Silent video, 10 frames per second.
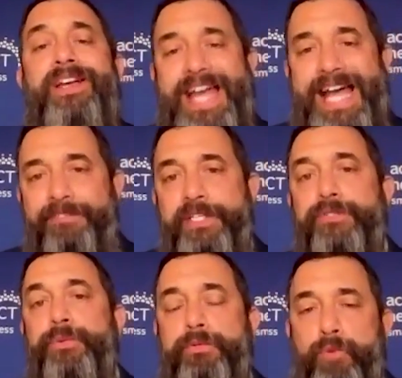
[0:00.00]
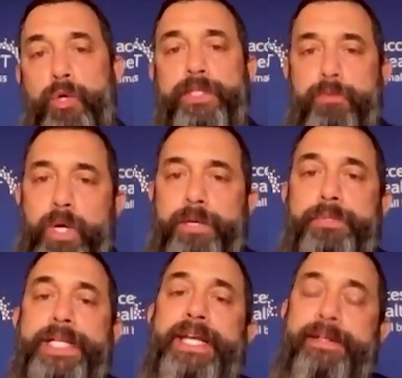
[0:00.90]
having to enroll in one
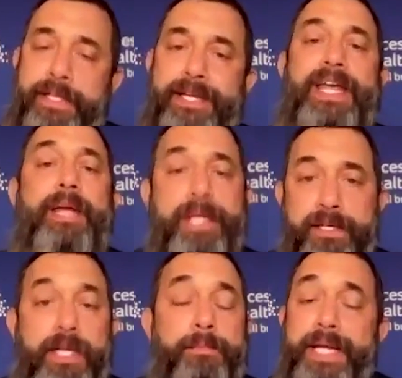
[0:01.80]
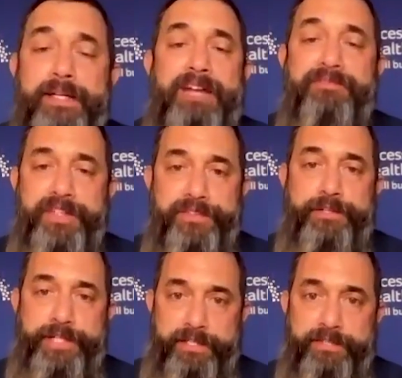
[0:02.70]
plan and may, it may not fit their
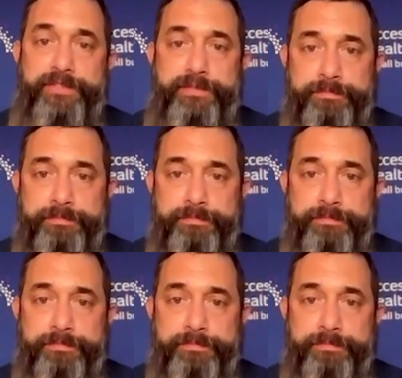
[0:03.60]
needs.